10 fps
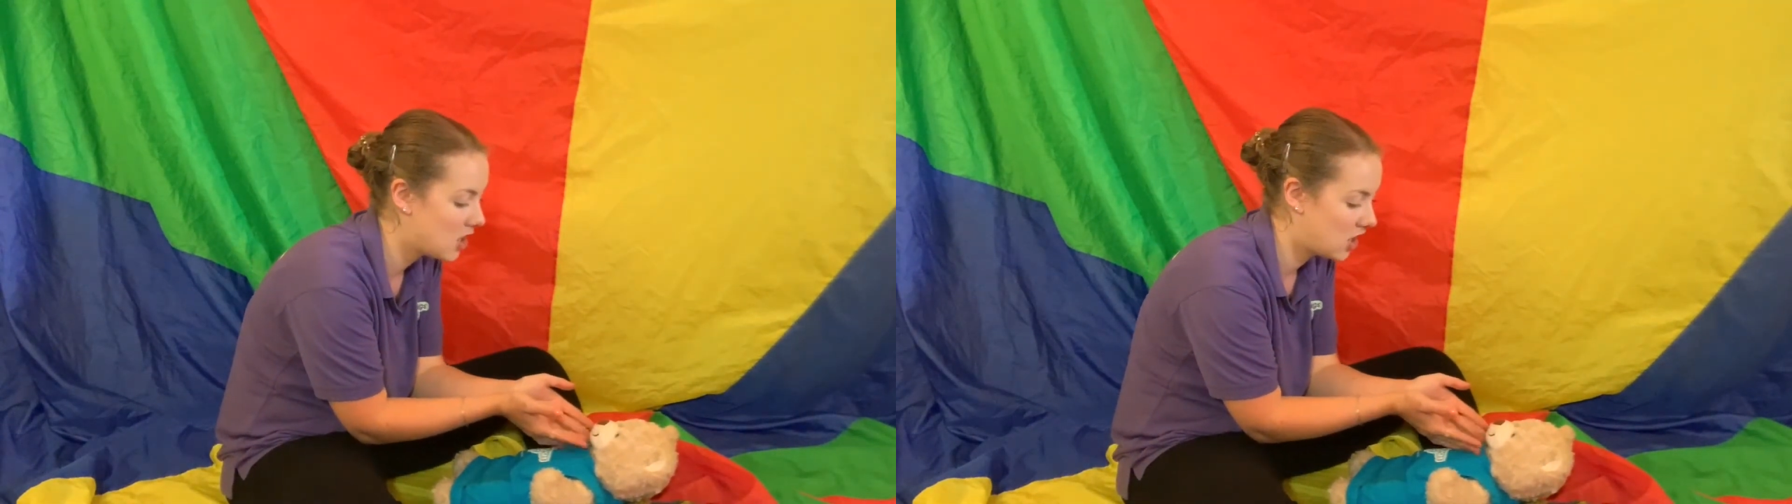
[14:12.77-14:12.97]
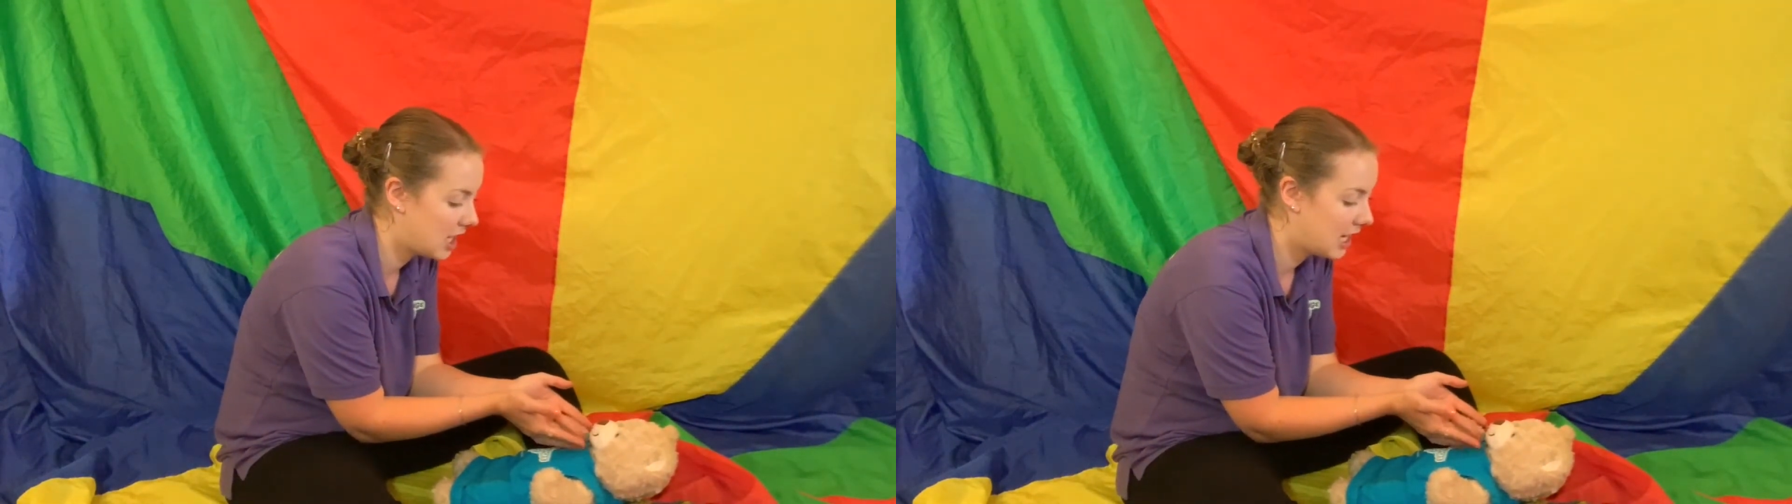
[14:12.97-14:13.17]

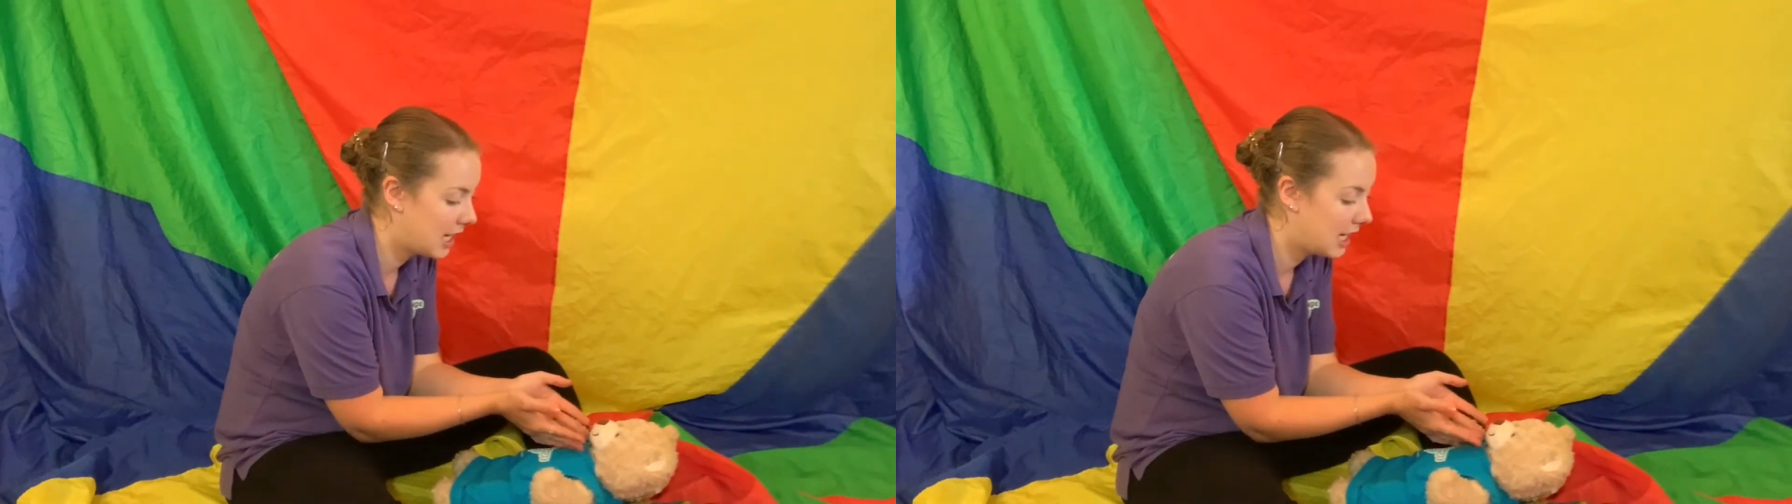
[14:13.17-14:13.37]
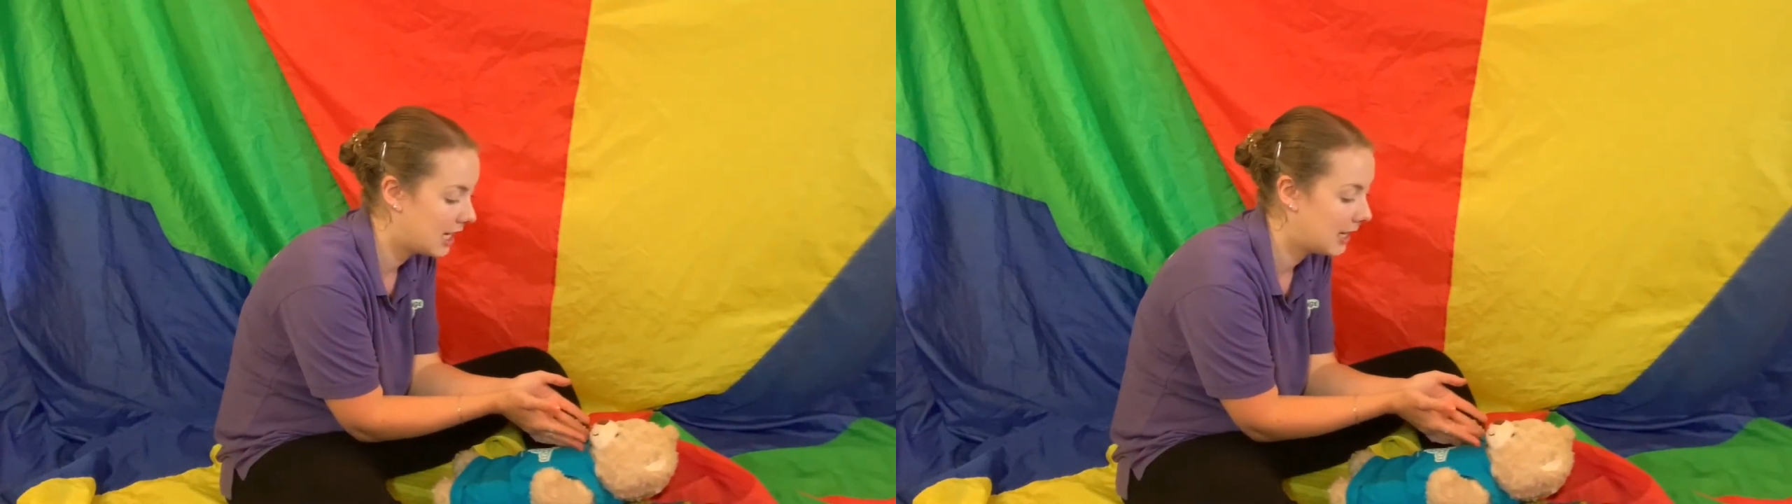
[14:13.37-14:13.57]

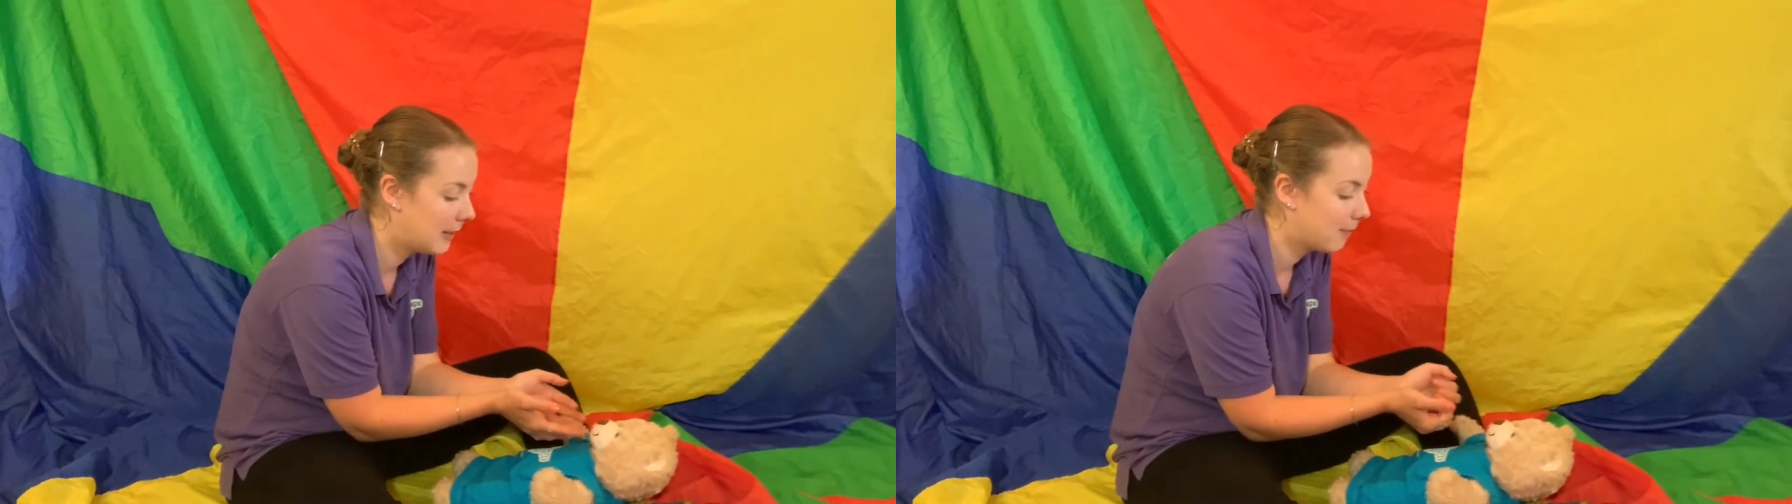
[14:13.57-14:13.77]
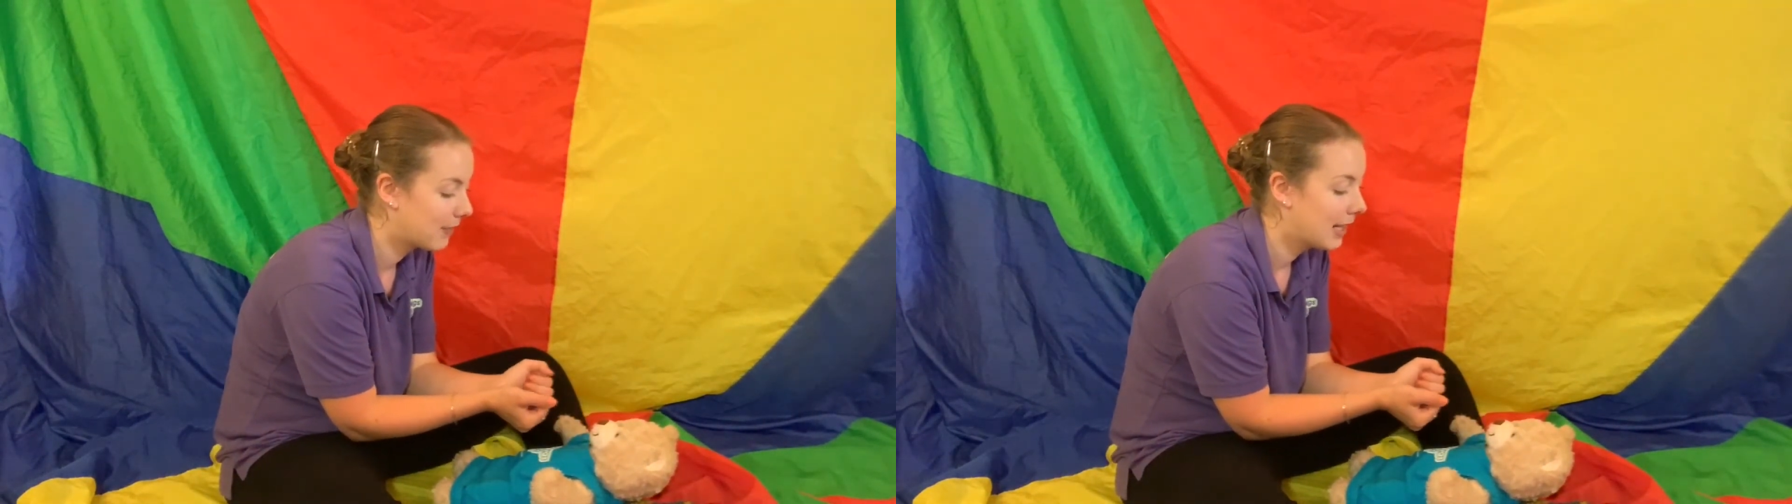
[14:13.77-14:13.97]

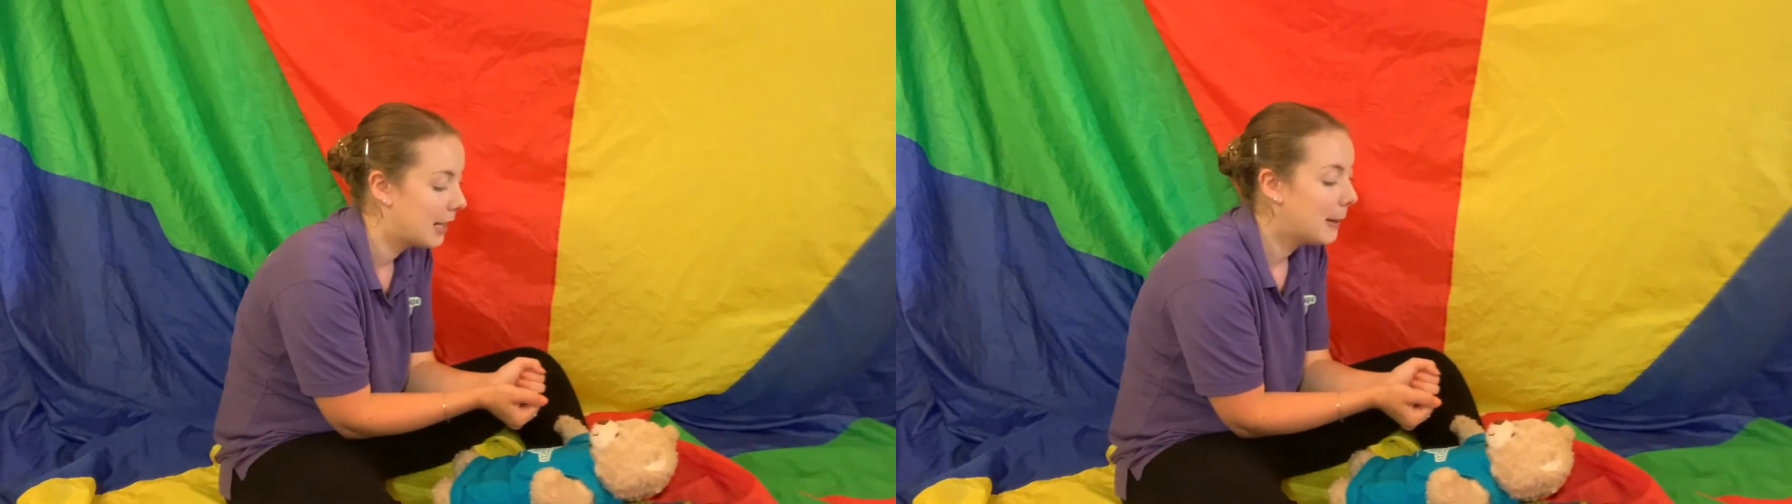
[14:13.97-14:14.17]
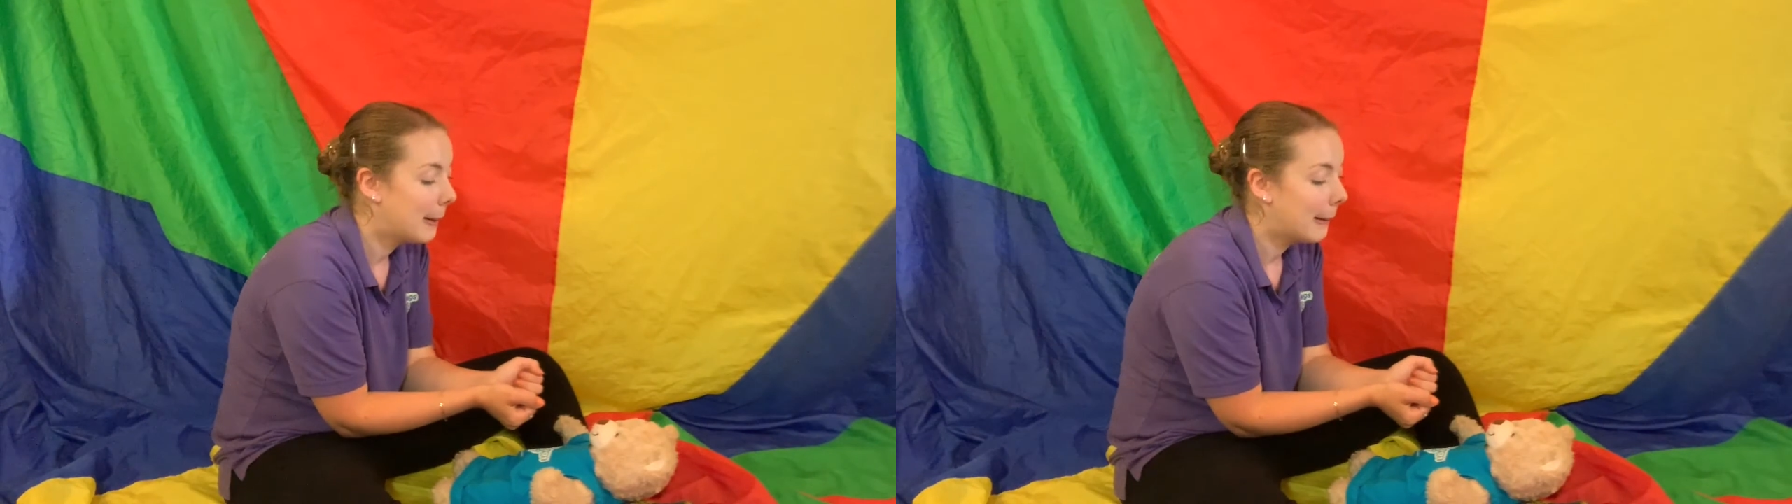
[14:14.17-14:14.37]

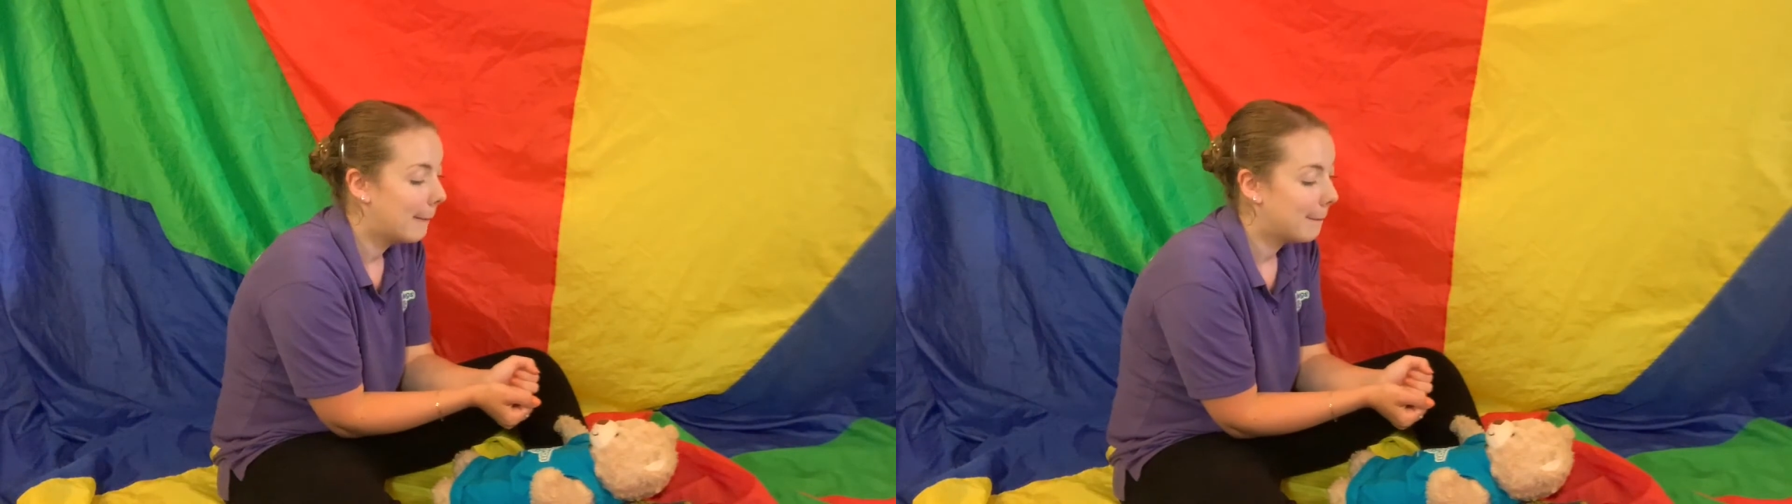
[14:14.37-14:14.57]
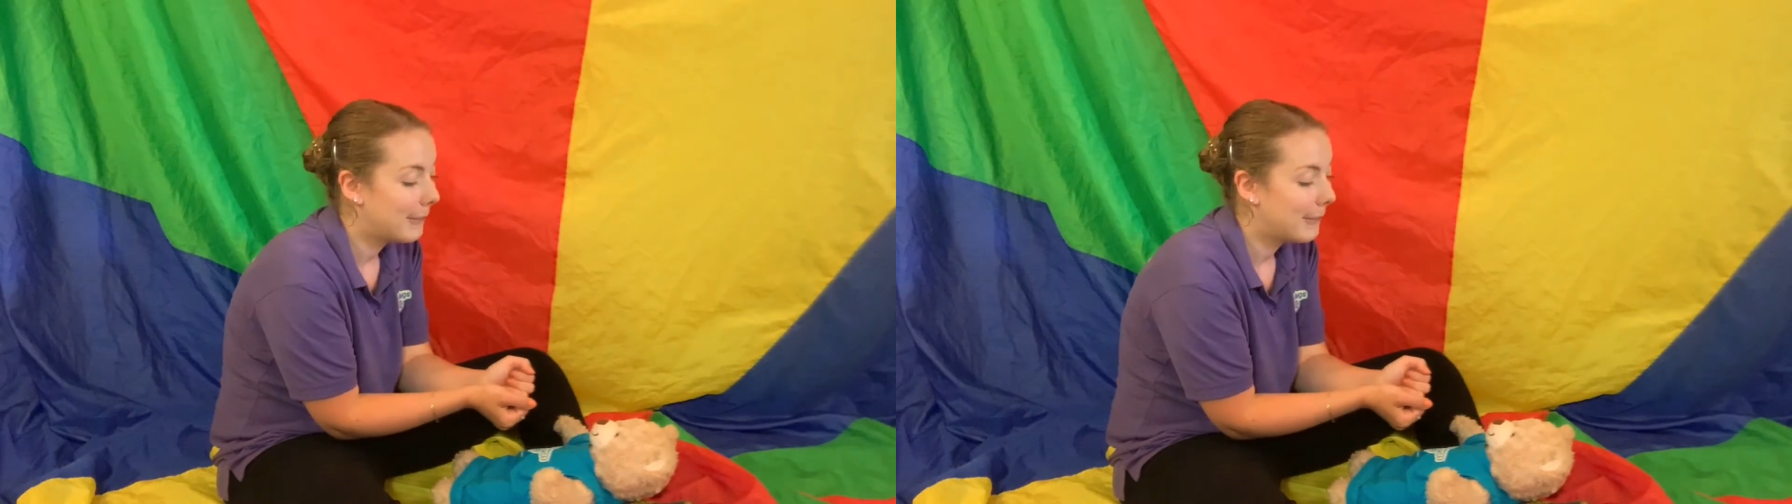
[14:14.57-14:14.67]
chin.